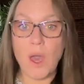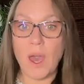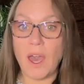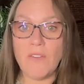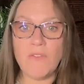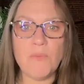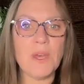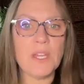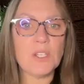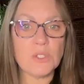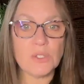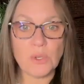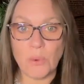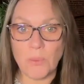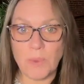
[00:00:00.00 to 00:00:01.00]
I've met
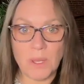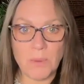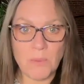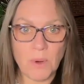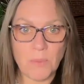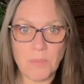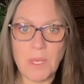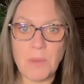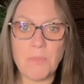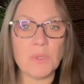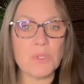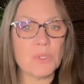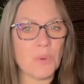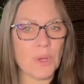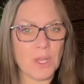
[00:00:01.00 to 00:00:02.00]
so many more people.
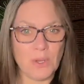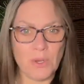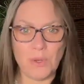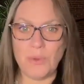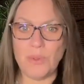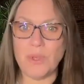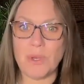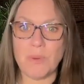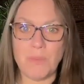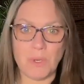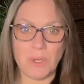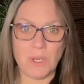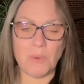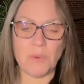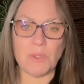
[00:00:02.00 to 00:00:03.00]
So I knew the
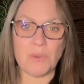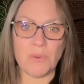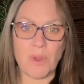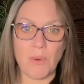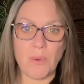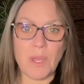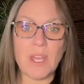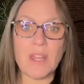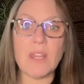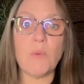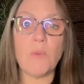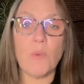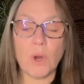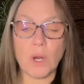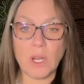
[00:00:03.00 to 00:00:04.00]
community was growing and
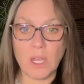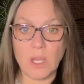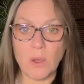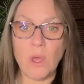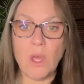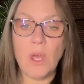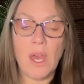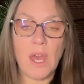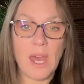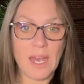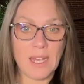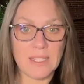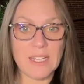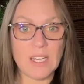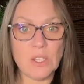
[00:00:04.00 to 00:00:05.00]
then working
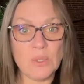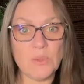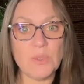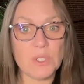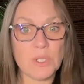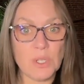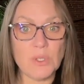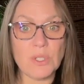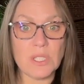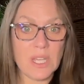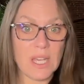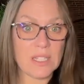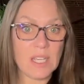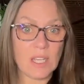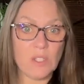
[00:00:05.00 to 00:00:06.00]
as I do as
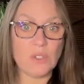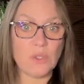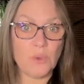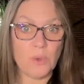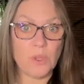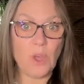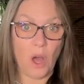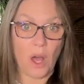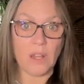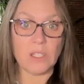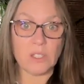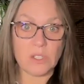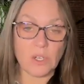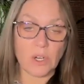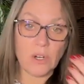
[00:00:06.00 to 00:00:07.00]
closely as I do with
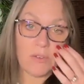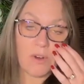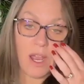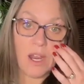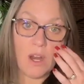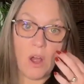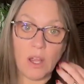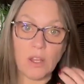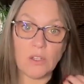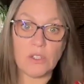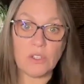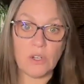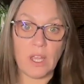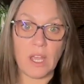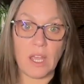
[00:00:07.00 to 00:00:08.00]
Hollister, right?
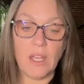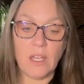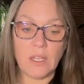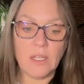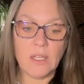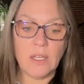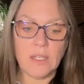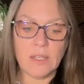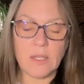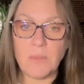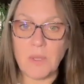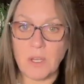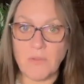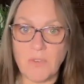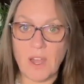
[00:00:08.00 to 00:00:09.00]
Hollister Inc., the
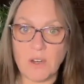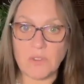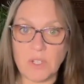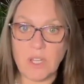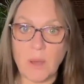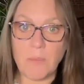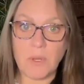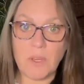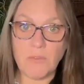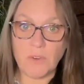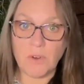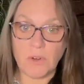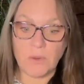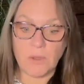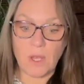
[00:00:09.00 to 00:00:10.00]
manufacturing company
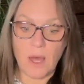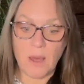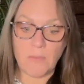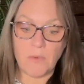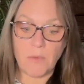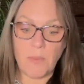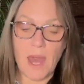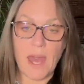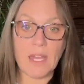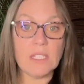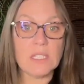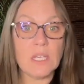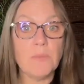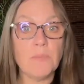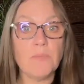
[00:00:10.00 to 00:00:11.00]
for, um, for
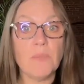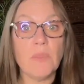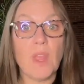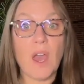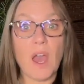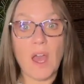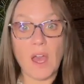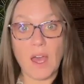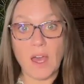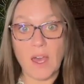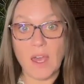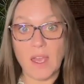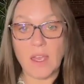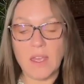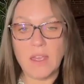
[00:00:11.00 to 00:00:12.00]
bags.
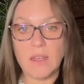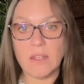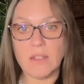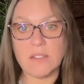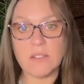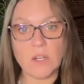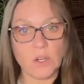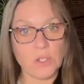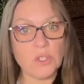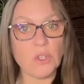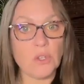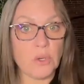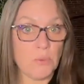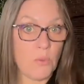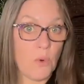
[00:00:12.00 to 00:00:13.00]
I started to
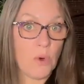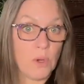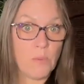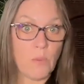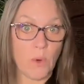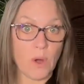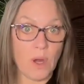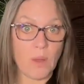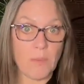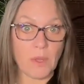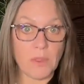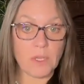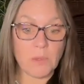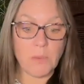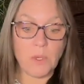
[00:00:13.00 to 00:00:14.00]
learn more and more
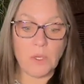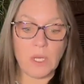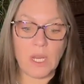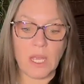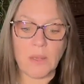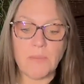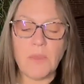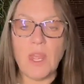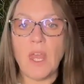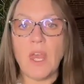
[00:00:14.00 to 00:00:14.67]
about the community.